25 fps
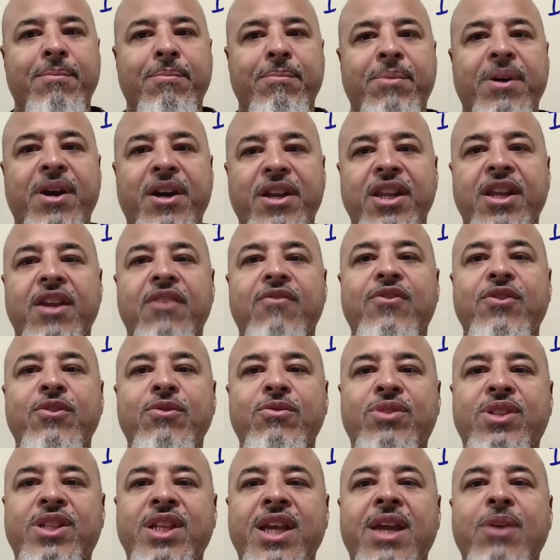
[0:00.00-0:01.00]
But if you
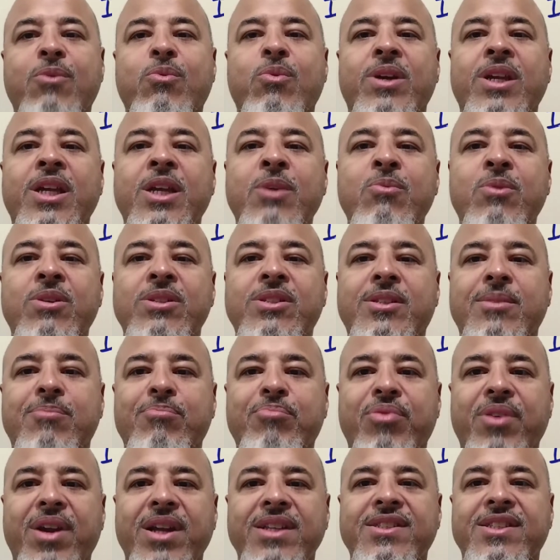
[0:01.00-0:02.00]
think when he was the
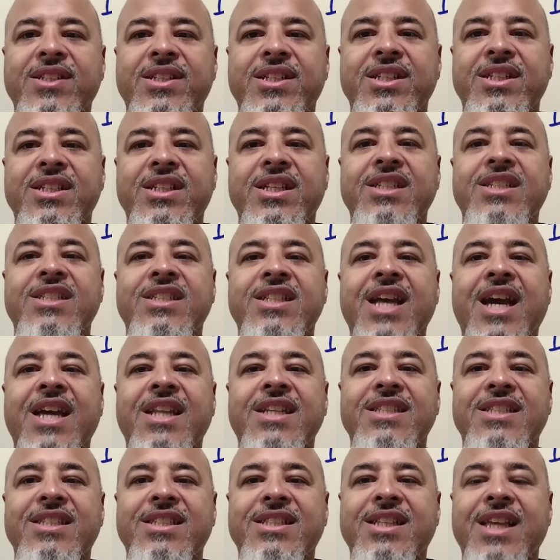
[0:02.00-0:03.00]
president, the
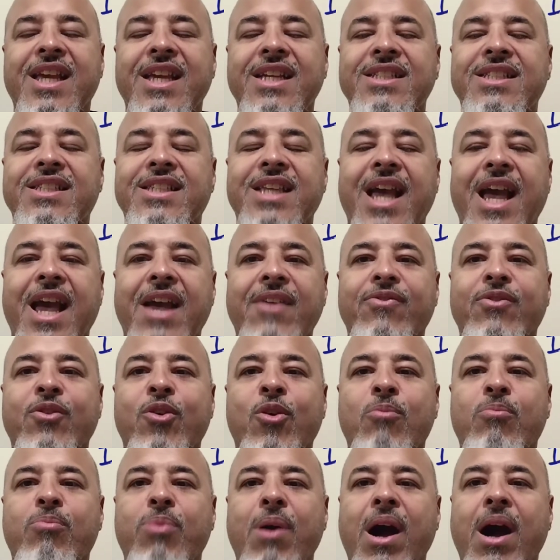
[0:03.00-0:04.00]
United States had
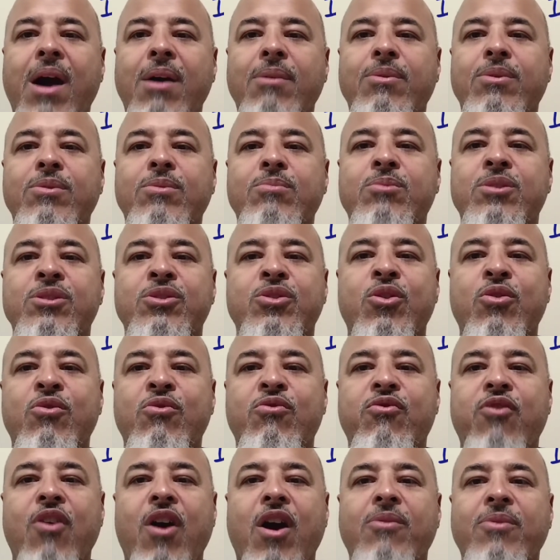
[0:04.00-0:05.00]
no problem with no
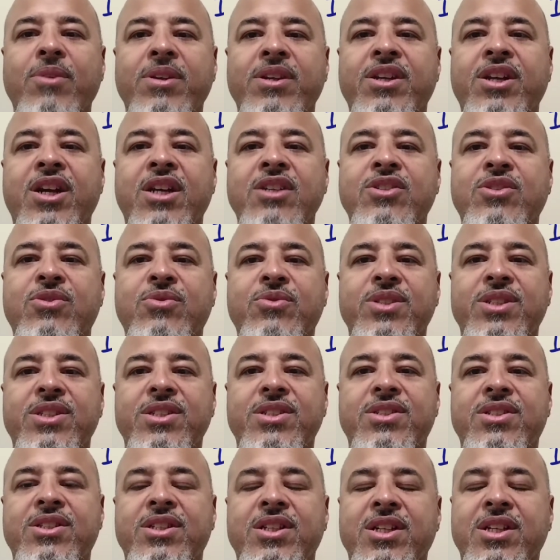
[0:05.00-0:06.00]
foreign
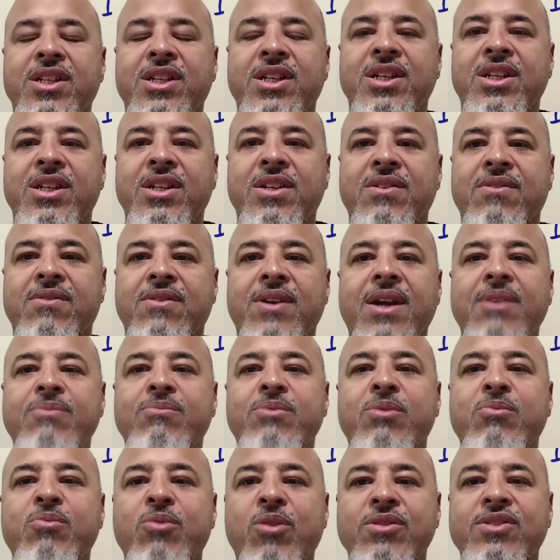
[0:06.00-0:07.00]
countries, right?
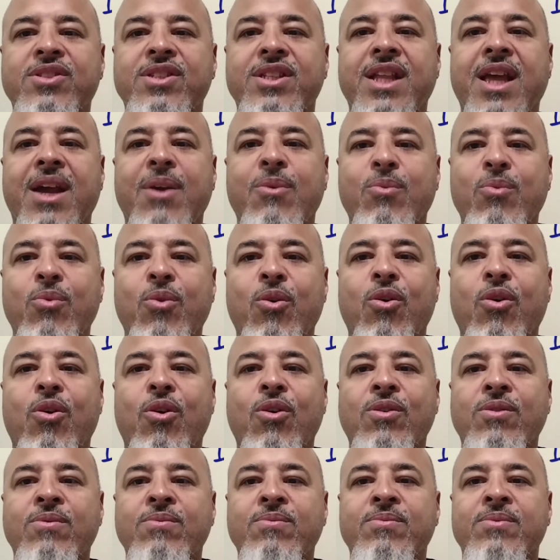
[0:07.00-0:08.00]
We wasn't at
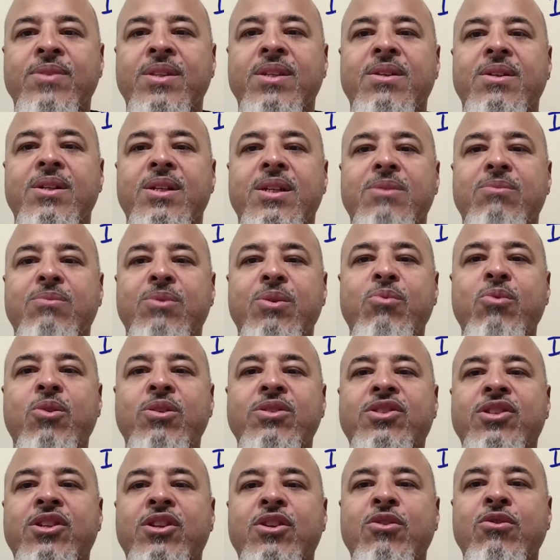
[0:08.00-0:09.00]
war. We
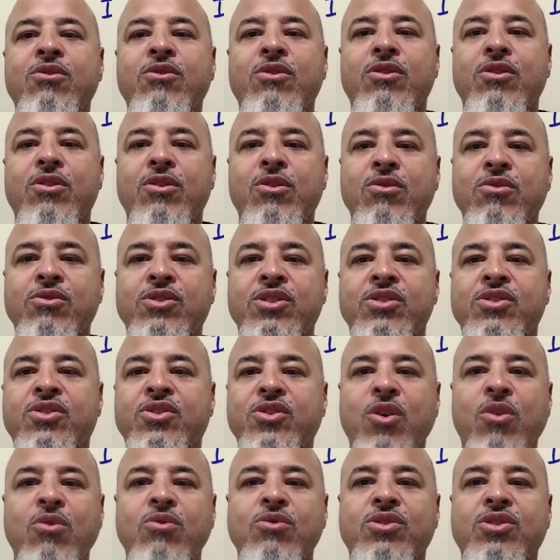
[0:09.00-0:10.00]
wasn't losing
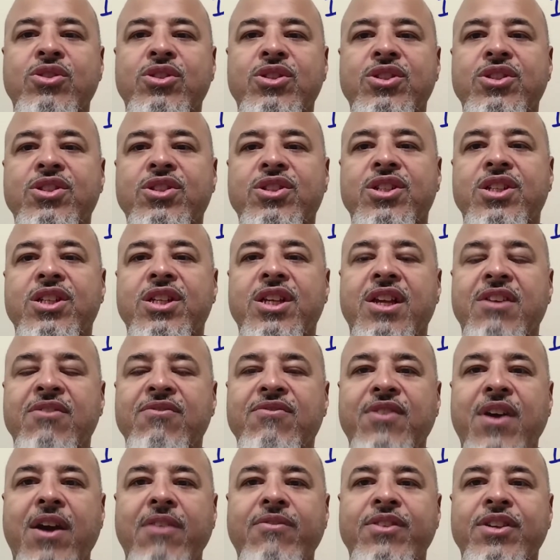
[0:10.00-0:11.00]
soldiers in
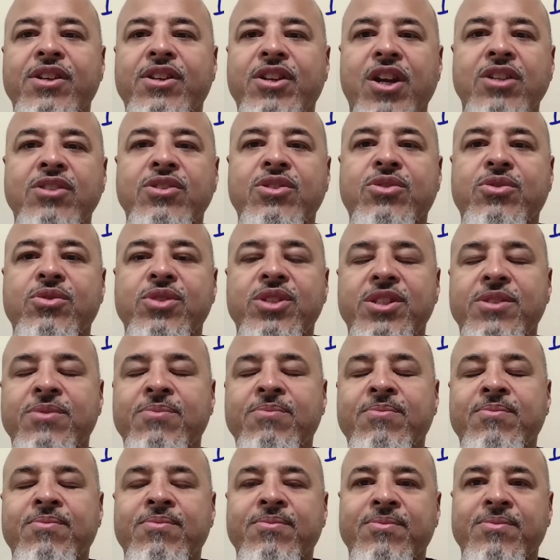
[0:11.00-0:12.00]
foreign
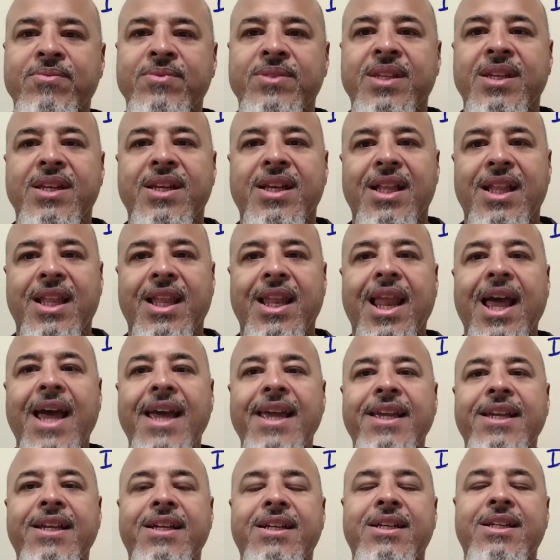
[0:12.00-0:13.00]
country
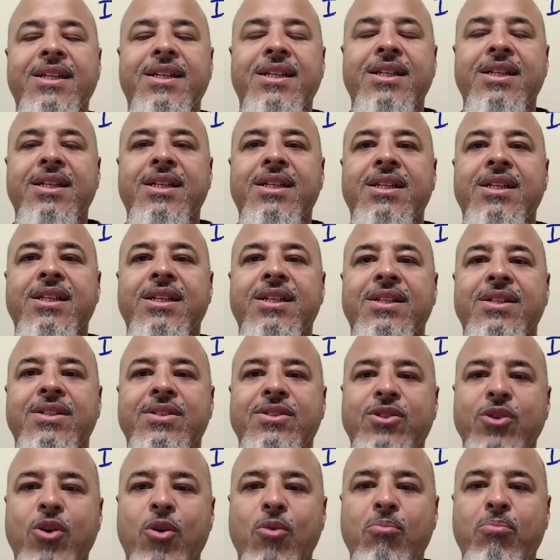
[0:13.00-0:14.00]
like
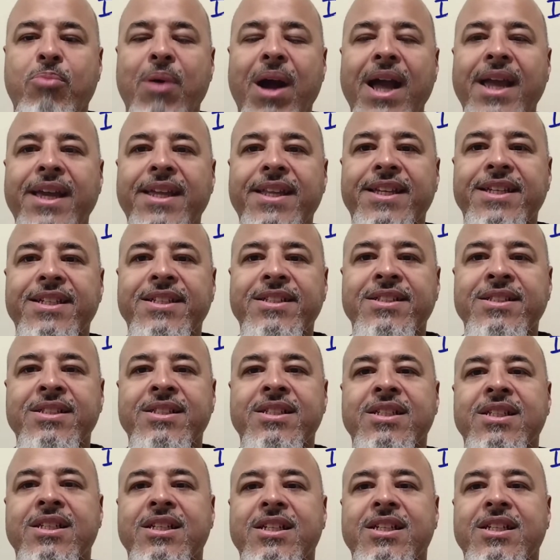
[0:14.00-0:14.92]
Joe Biden.